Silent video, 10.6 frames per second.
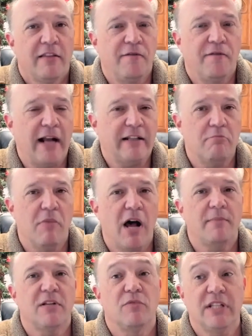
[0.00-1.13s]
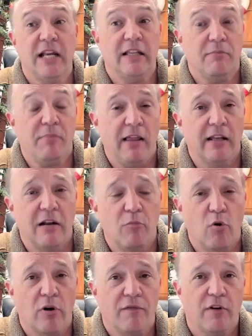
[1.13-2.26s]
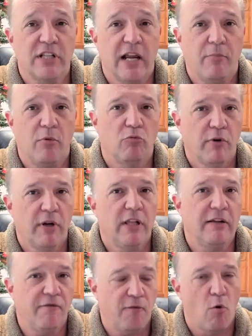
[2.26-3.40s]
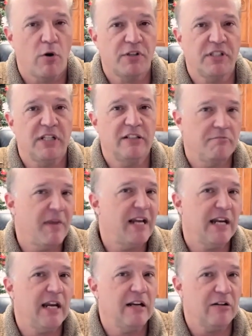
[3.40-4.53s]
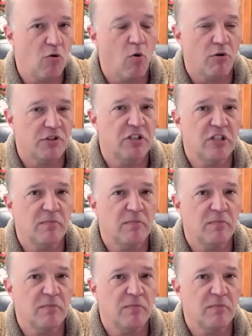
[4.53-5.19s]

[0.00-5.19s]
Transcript: The fact that Momsen was taking the pilot on board, for example, really forced it to maintain a course and